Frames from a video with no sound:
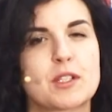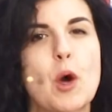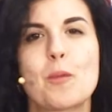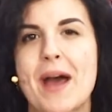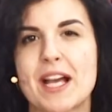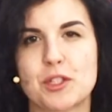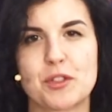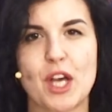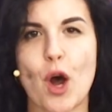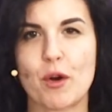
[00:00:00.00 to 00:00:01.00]
go back to
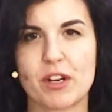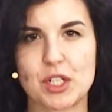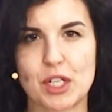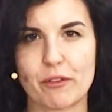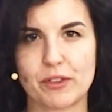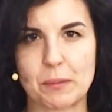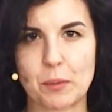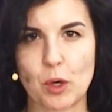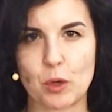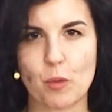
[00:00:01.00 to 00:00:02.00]
the origin of the
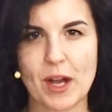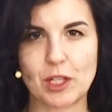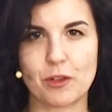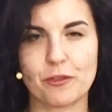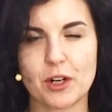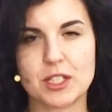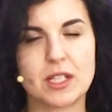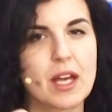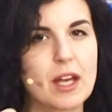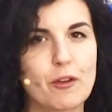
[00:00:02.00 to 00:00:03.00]
book. When you first
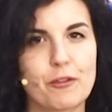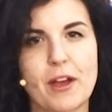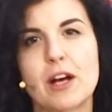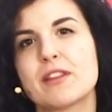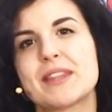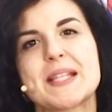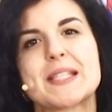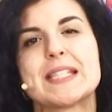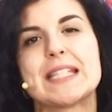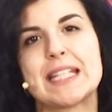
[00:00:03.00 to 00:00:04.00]
felt
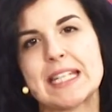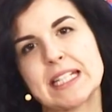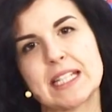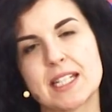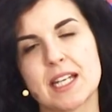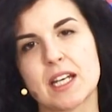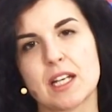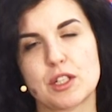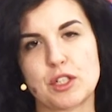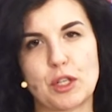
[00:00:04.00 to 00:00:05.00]
this need
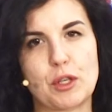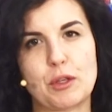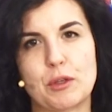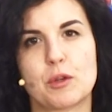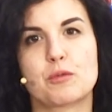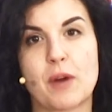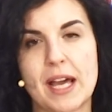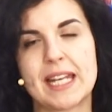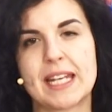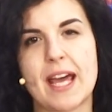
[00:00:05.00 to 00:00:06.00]
to
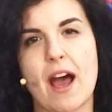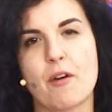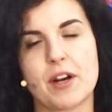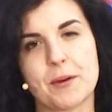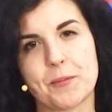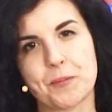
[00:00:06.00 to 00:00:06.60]
write it down?